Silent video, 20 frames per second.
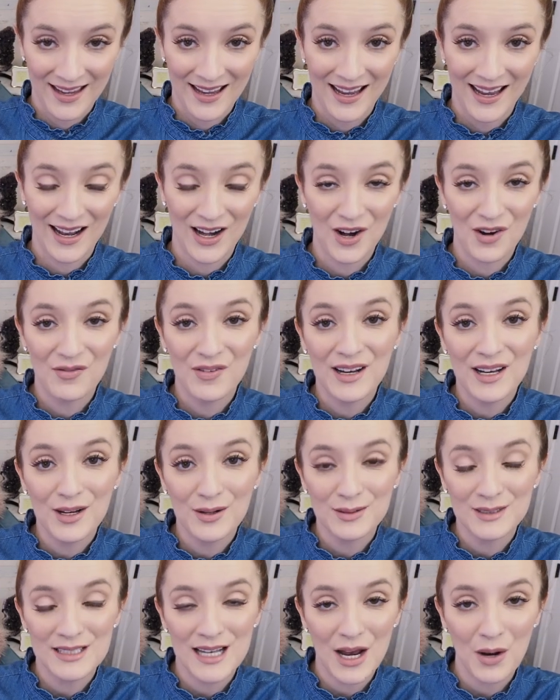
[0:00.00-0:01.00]
In our
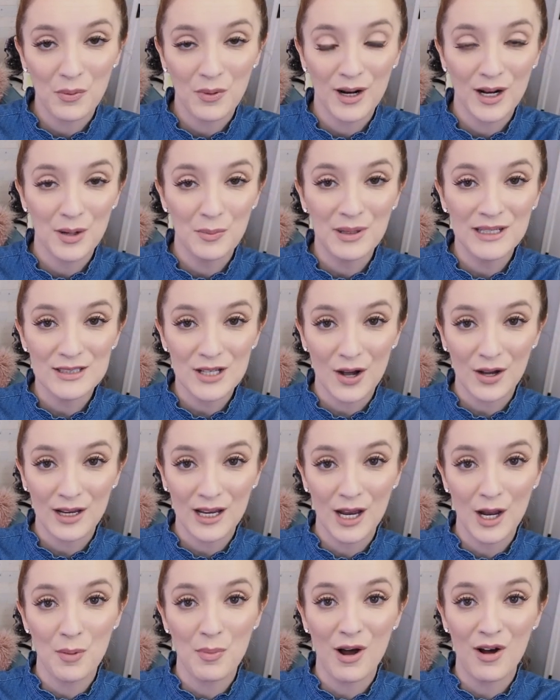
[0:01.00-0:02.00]
video today, we're going to be
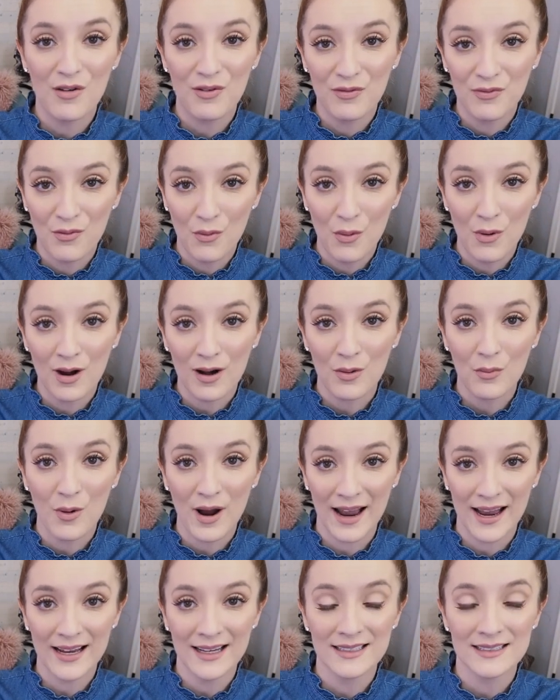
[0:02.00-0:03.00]
talking about 4
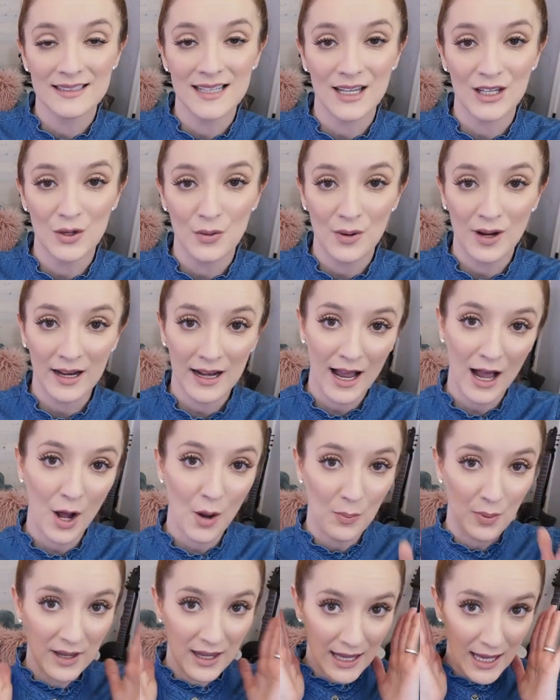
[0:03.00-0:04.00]
ways that you can
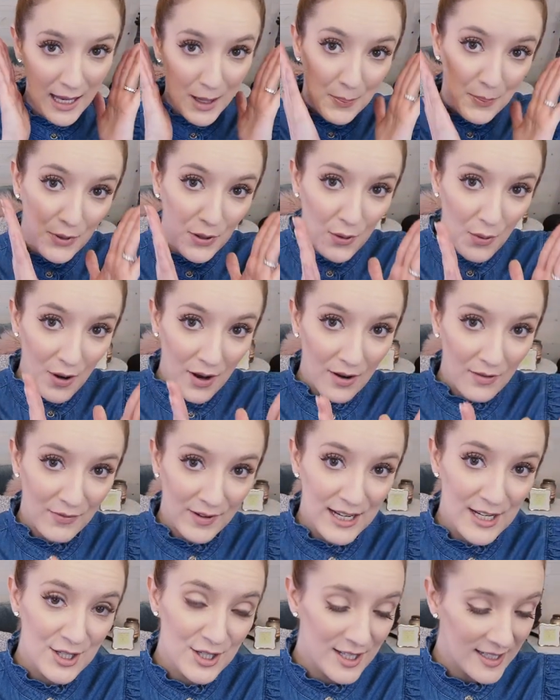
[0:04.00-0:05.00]
help keep your
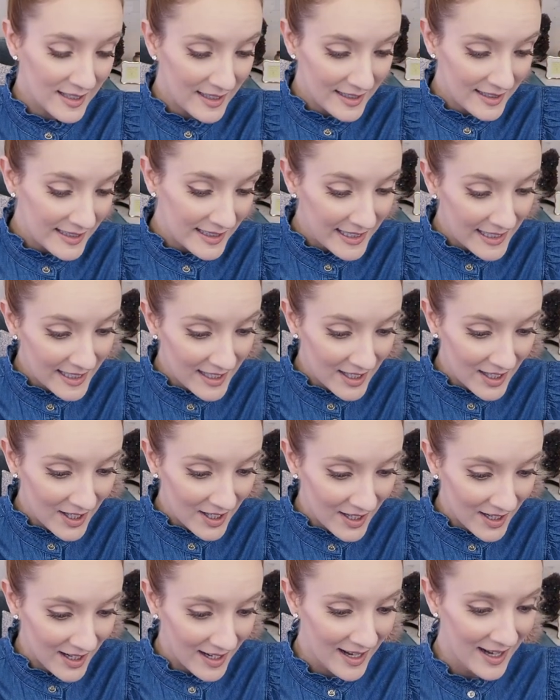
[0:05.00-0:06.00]
vision
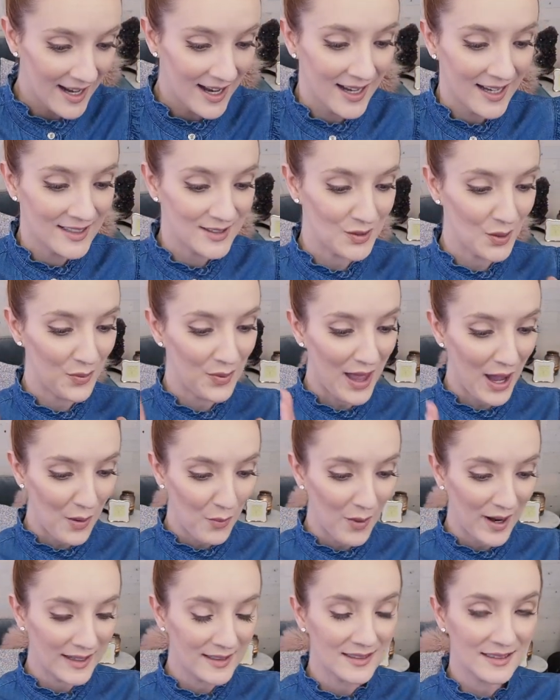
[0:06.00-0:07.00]
clear. So that
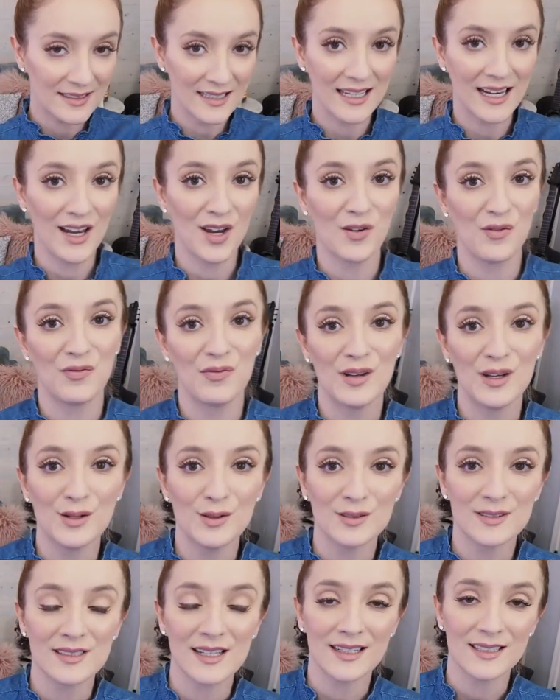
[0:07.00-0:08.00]
way singing
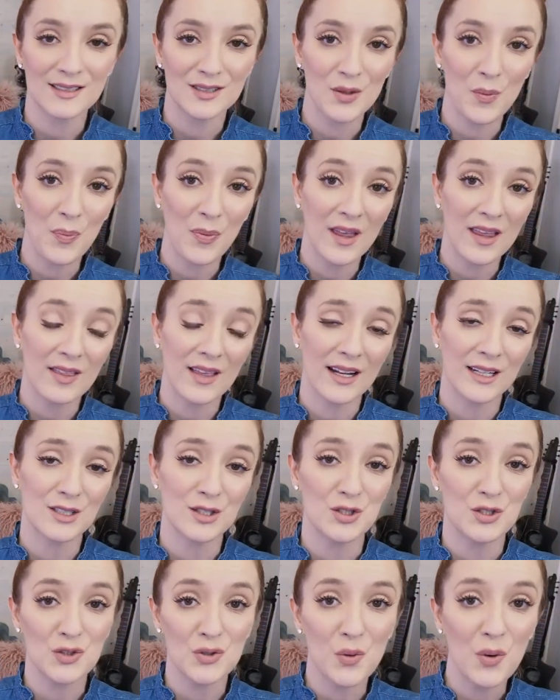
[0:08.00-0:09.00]
feels like something that
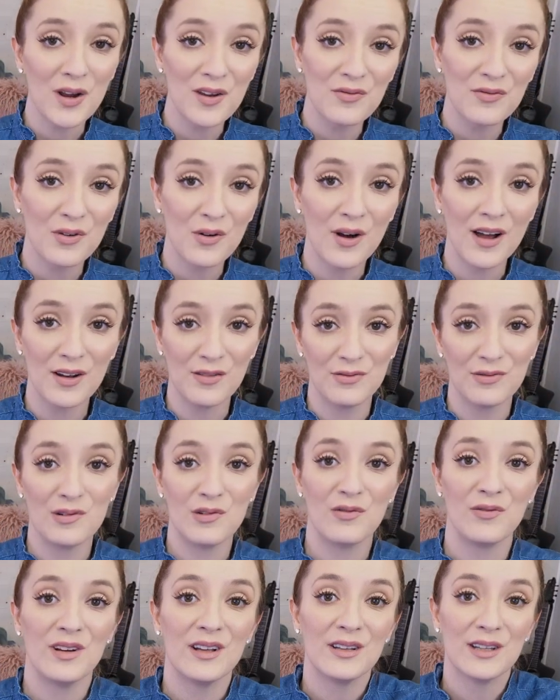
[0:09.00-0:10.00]
is joyful and
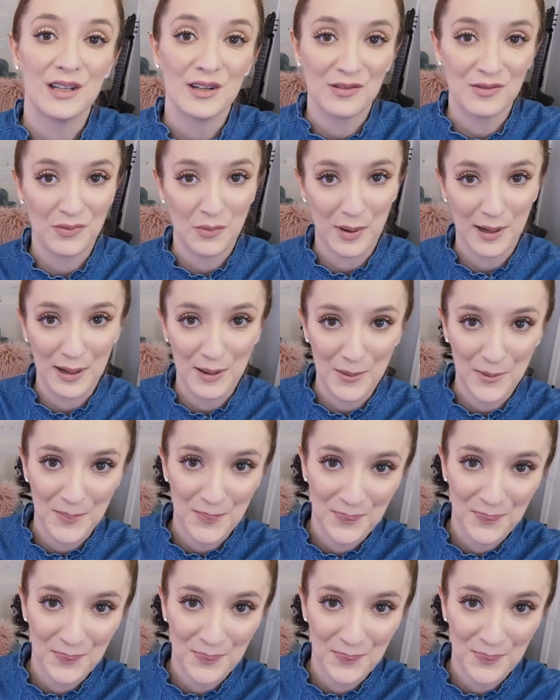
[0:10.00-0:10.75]
fulfilling for you.